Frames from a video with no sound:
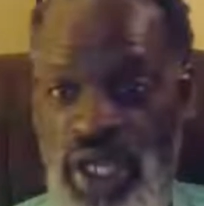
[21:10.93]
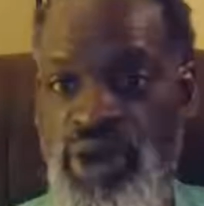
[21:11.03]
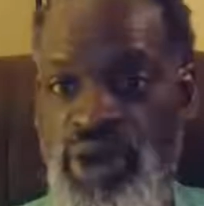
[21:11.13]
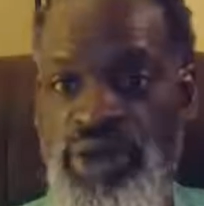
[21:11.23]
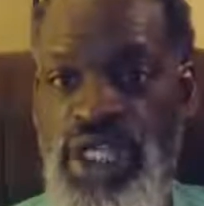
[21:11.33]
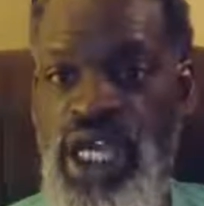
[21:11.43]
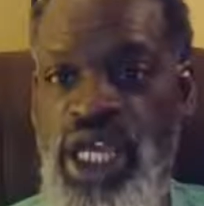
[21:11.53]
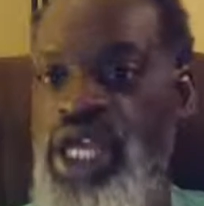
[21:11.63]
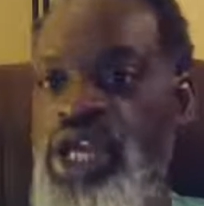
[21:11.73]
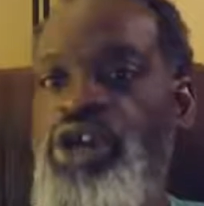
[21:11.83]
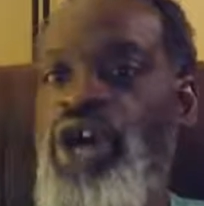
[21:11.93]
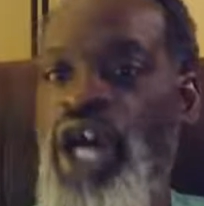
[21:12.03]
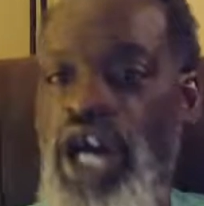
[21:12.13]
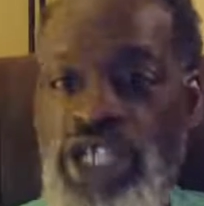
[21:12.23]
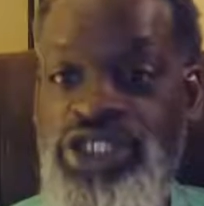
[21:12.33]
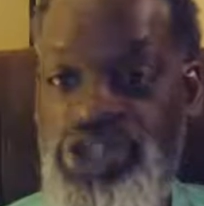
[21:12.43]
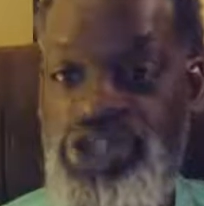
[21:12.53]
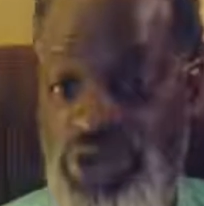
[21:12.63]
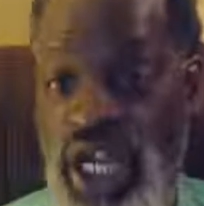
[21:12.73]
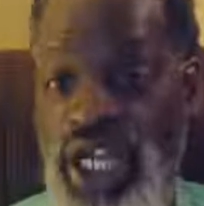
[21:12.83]
You know what I'm saying?
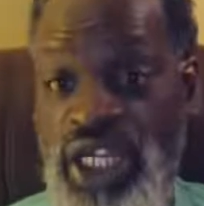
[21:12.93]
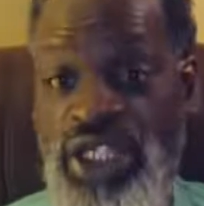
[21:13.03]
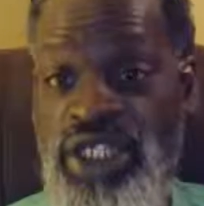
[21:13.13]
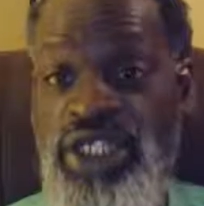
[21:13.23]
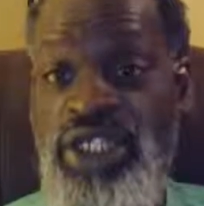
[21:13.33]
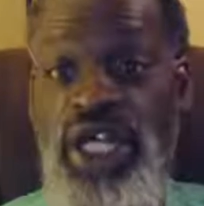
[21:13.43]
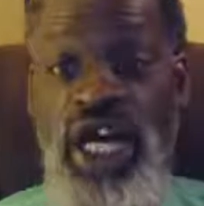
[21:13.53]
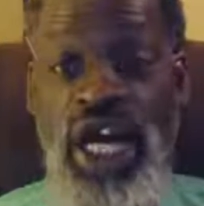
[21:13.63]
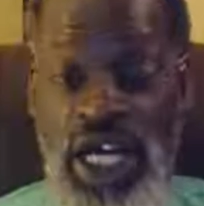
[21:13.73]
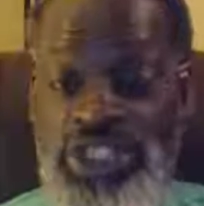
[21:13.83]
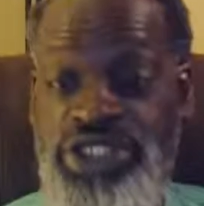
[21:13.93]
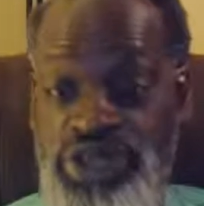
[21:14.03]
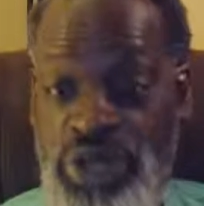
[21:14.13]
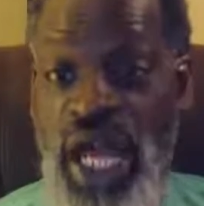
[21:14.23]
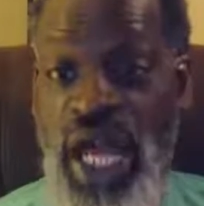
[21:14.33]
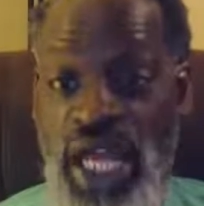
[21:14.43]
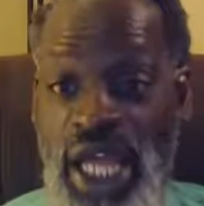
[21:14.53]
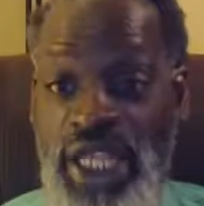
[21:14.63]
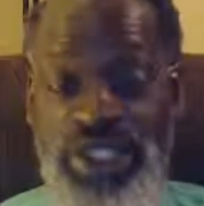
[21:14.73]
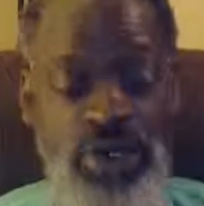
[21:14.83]
Untrained,
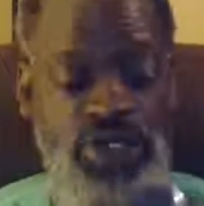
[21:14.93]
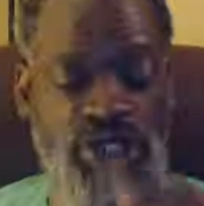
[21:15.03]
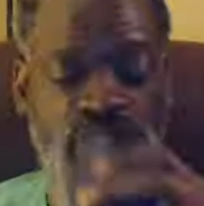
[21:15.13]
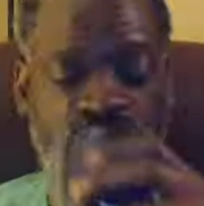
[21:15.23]
untried soldiers.